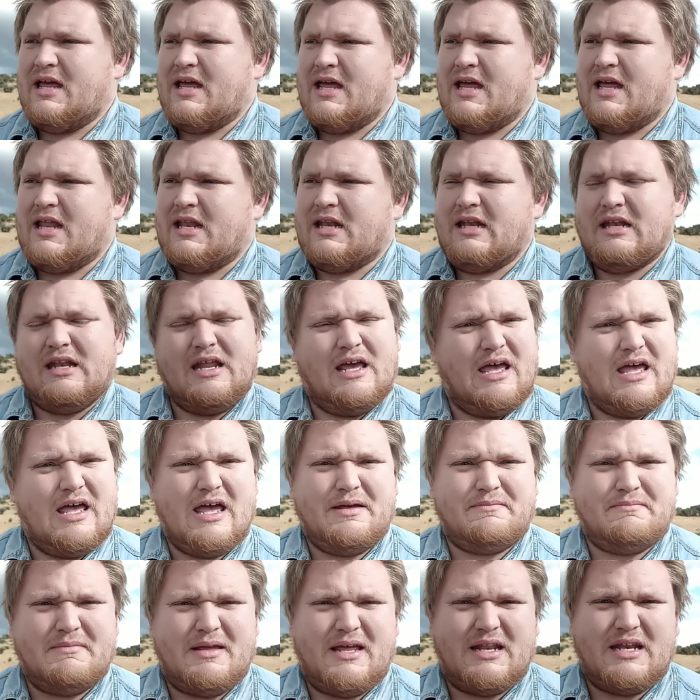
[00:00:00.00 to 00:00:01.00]
Not
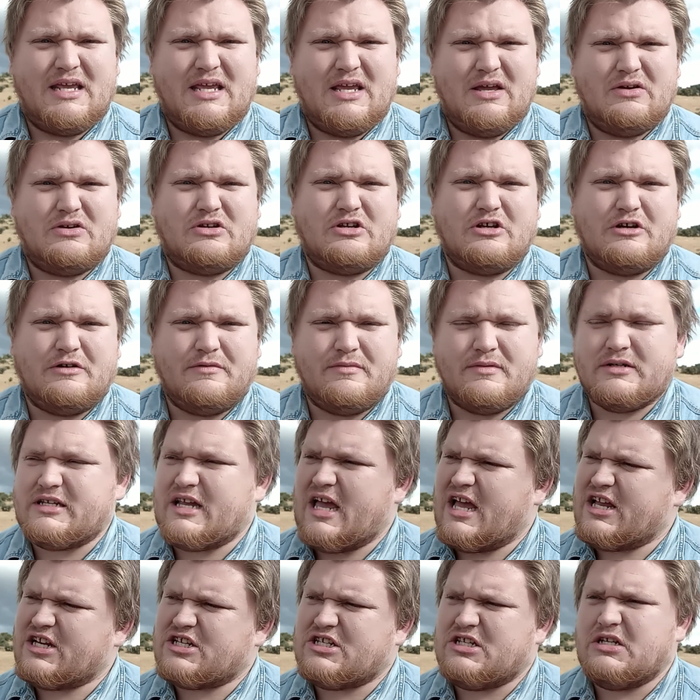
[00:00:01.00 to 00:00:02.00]
many YouTubers,
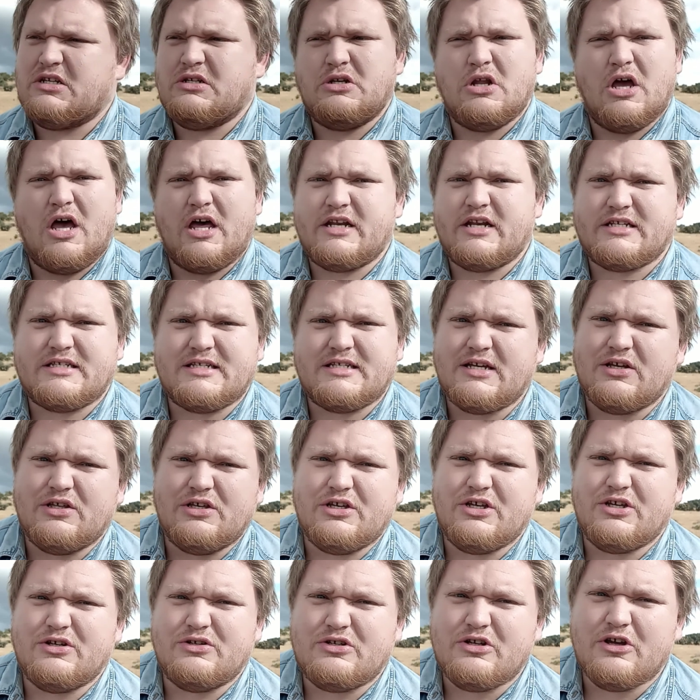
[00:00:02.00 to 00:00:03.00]
actually not a single
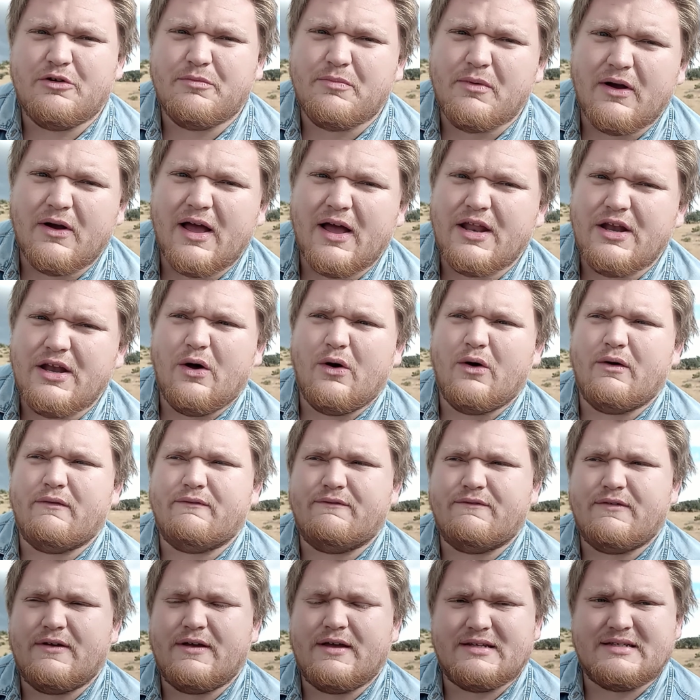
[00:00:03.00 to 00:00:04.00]
YouTuber I know of
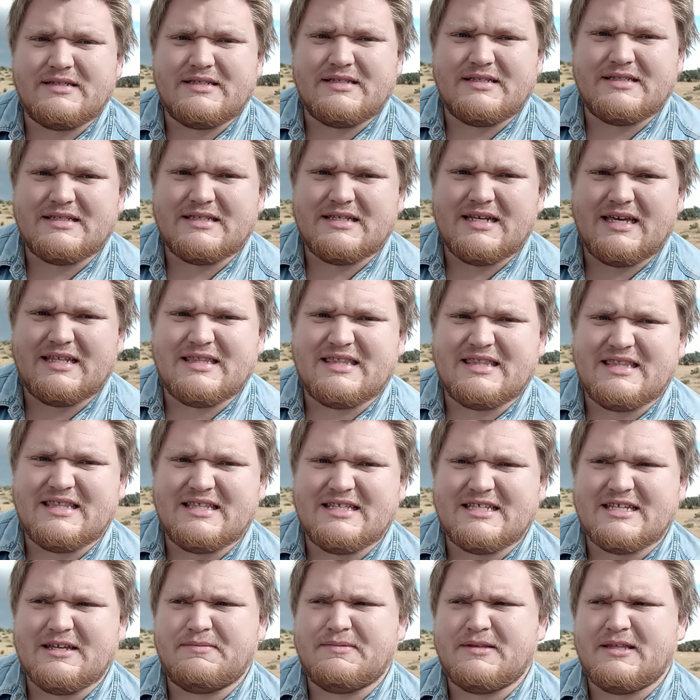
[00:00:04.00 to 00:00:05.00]
has said
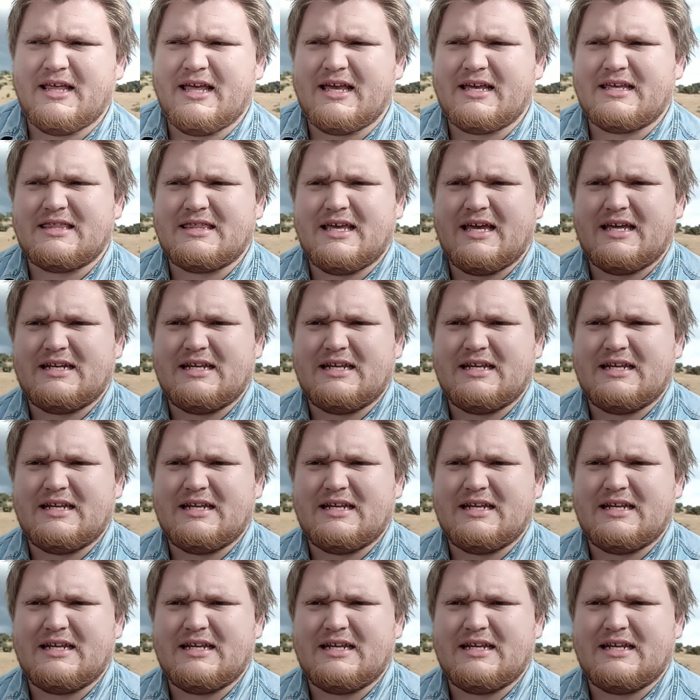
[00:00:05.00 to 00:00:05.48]
something like that.